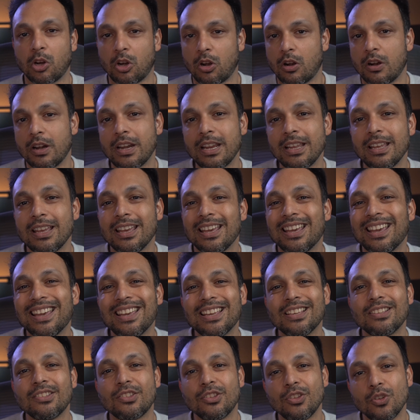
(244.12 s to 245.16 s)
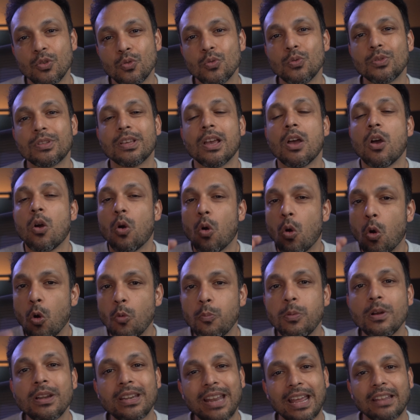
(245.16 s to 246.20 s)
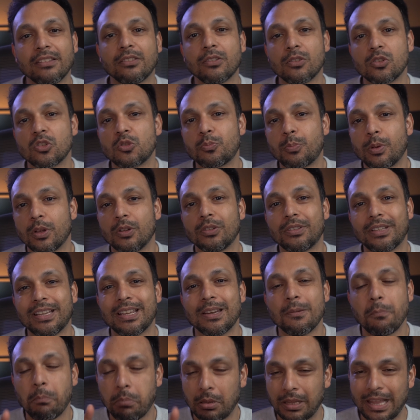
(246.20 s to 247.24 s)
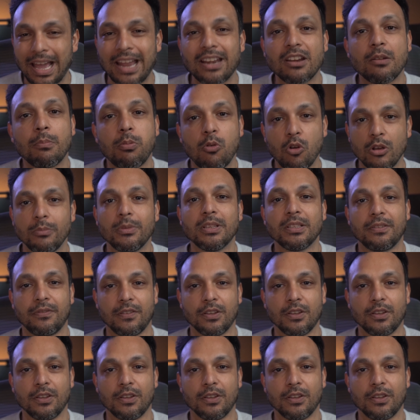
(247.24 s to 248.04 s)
occurring is use Open Dental's built-in planned appointments